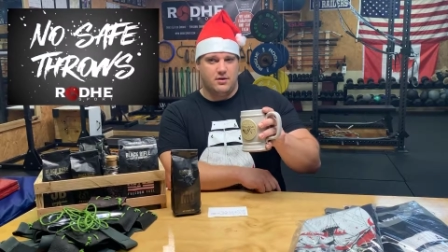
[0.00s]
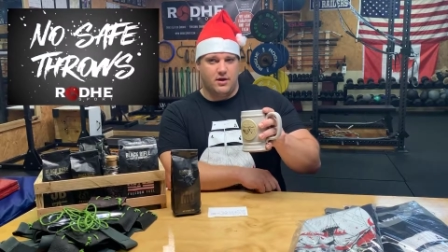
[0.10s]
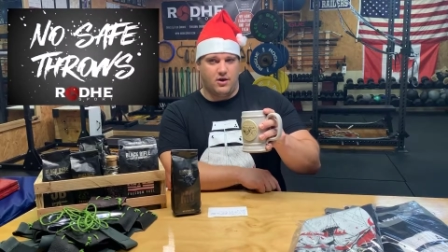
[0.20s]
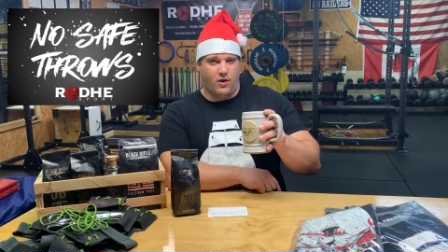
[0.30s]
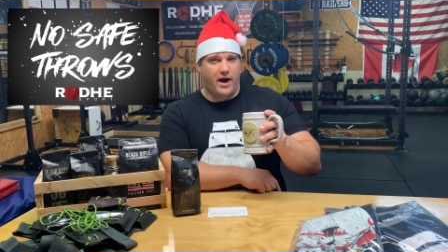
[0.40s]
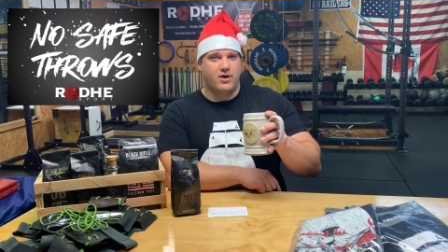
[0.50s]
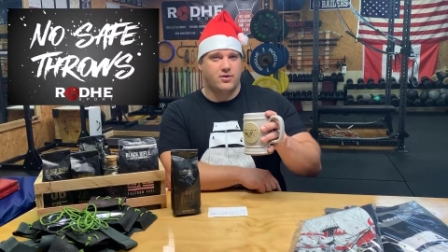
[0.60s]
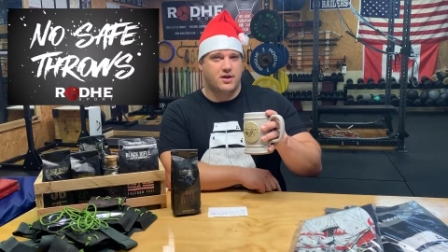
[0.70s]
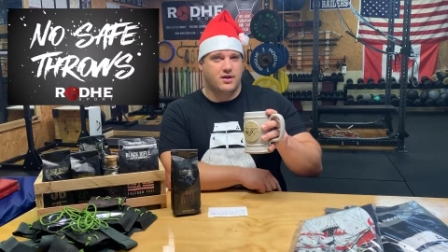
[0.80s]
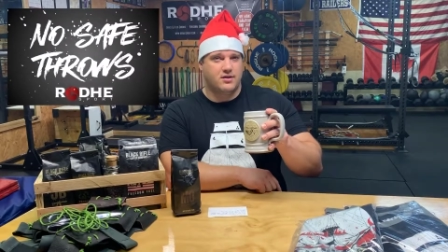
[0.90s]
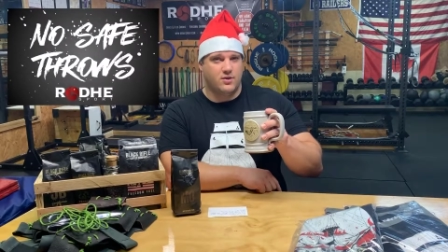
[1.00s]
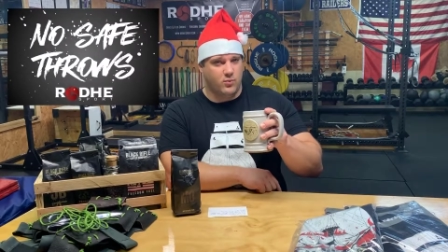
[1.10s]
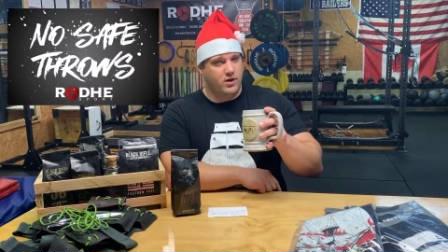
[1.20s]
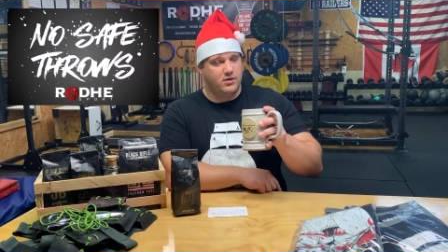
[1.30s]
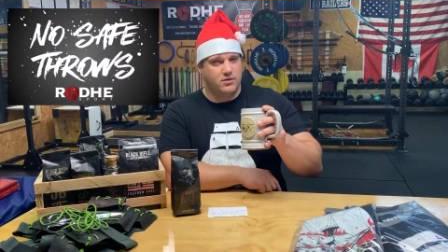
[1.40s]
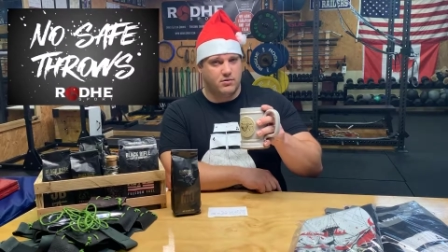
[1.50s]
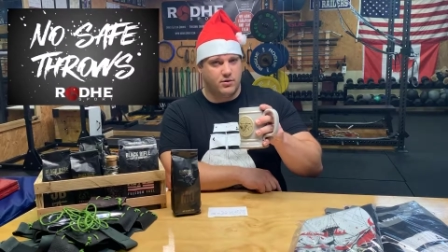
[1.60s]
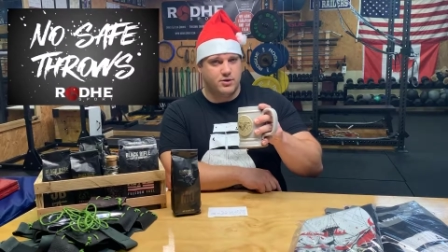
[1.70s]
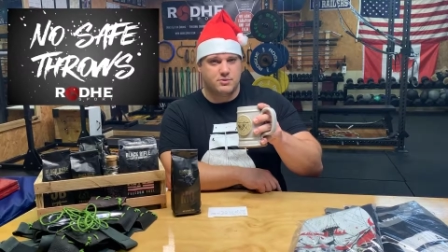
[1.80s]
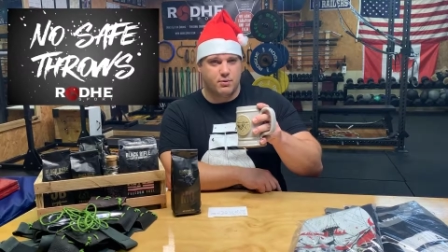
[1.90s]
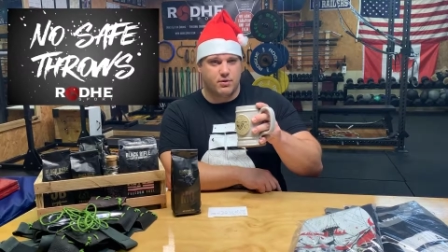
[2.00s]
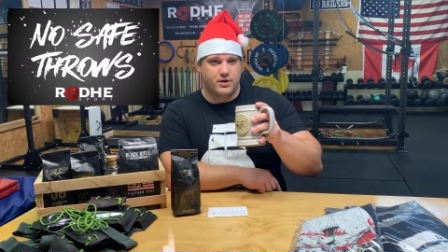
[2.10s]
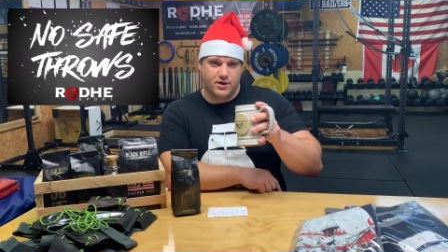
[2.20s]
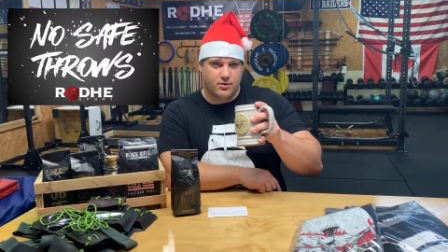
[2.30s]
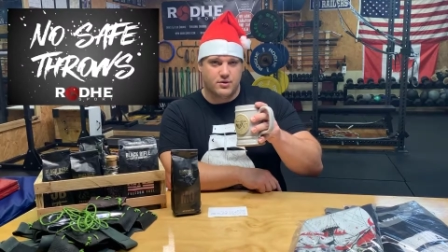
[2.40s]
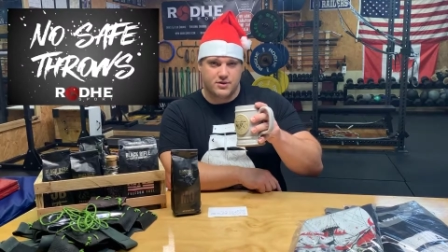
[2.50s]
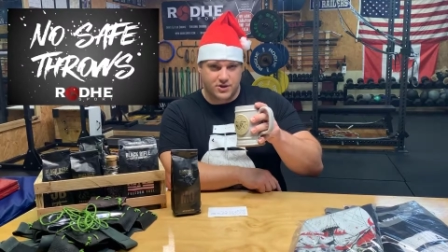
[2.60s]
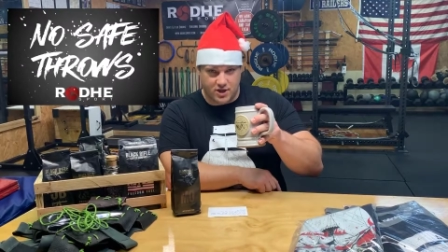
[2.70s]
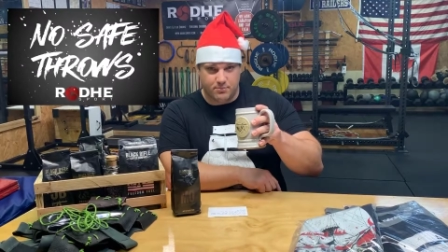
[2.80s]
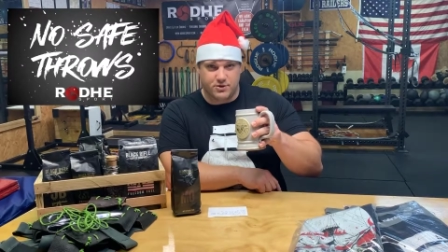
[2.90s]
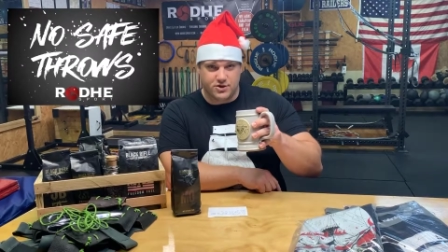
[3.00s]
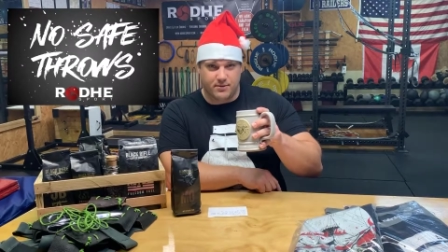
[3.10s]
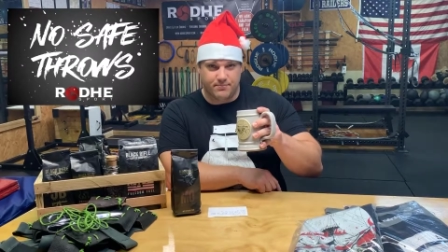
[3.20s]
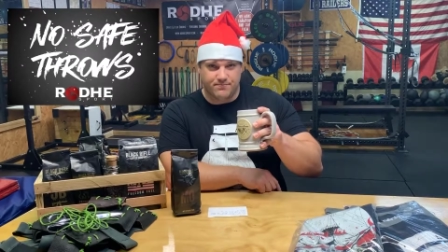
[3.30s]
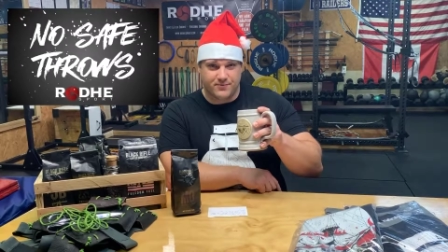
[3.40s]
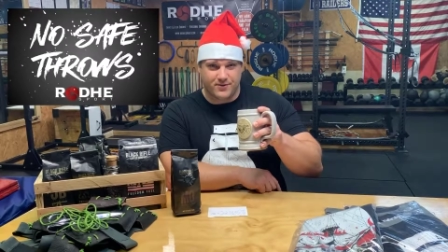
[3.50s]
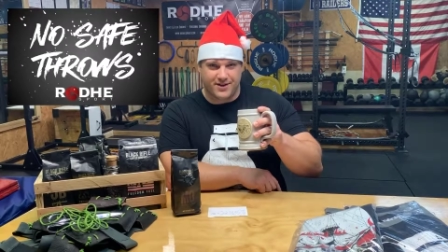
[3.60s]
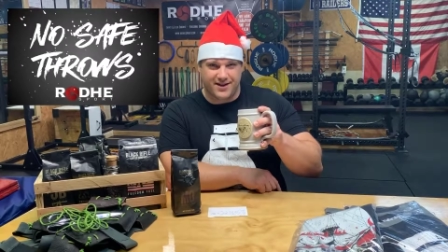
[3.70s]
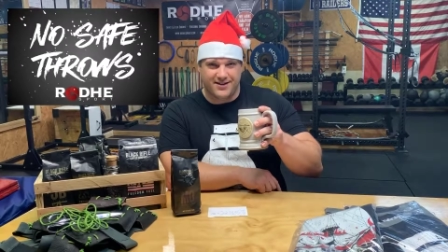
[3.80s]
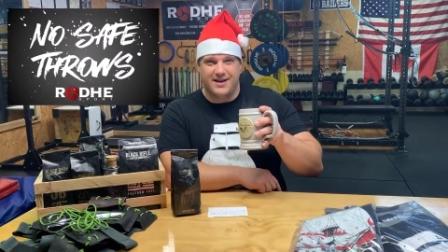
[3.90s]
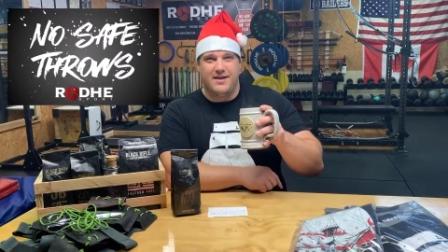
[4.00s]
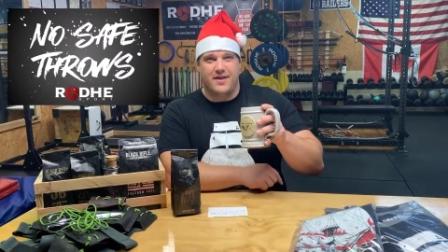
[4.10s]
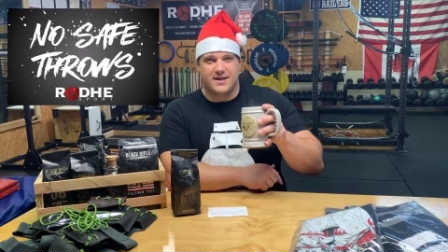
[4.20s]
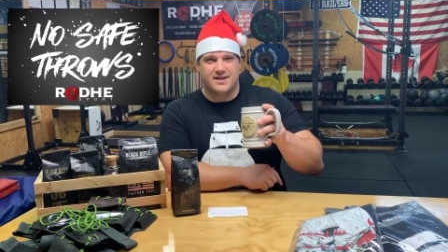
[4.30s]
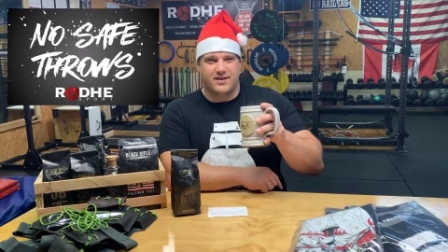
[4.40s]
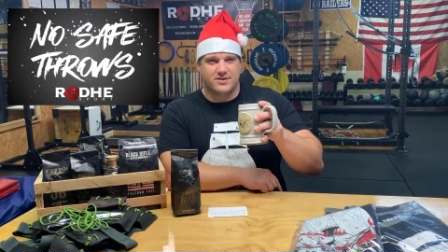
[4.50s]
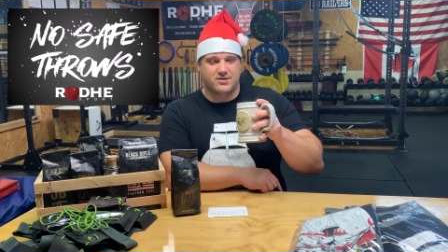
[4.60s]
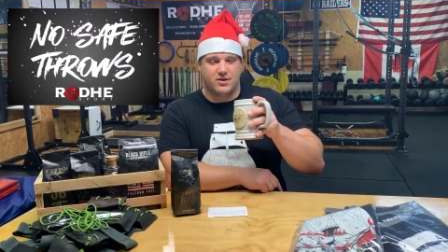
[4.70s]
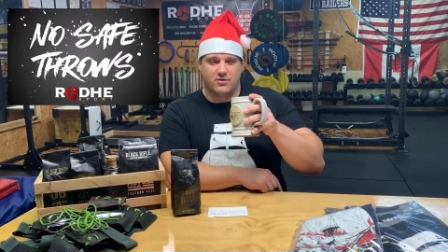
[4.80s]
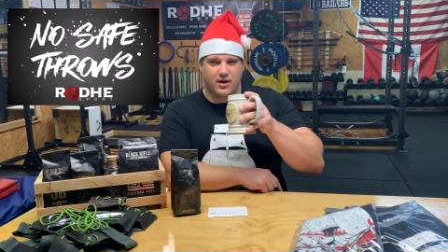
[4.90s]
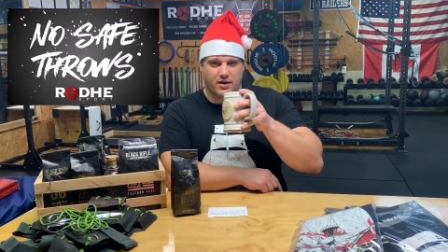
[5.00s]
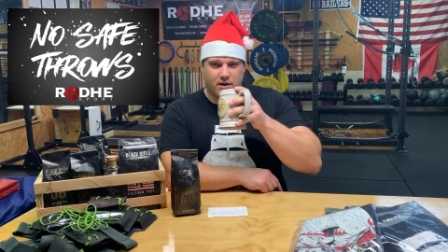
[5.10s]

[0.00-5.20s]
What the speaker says: an Ohio kid can win the Rodhe Sport Indoor State Championship, okay? That's how that's gonna run.